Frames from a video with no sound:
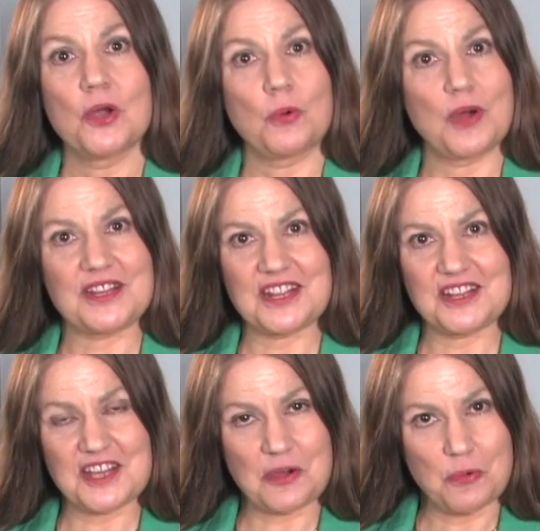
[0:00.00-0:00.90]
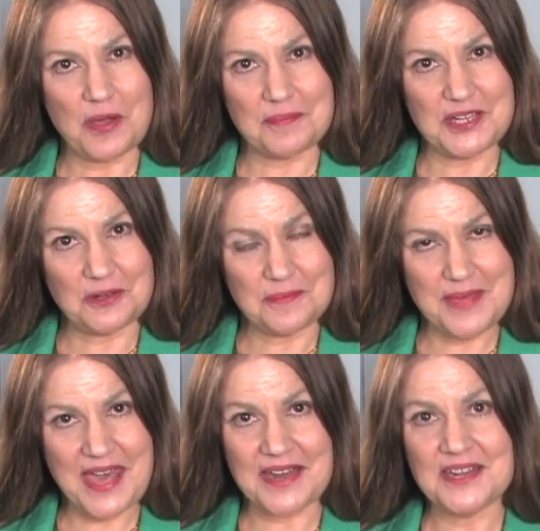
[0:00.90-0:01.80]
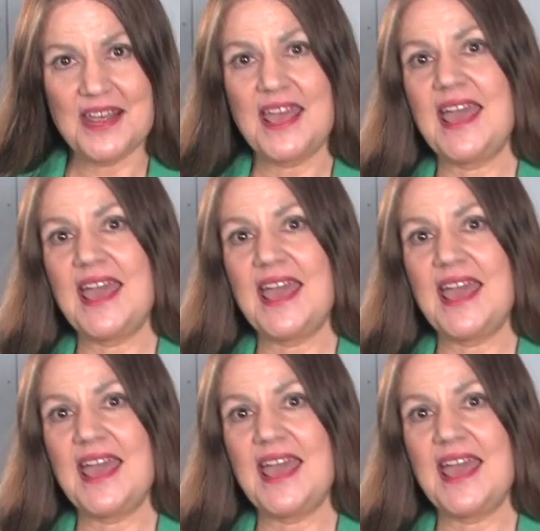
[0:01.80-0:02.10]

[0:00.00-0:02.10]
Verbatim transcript: whether they're women or men,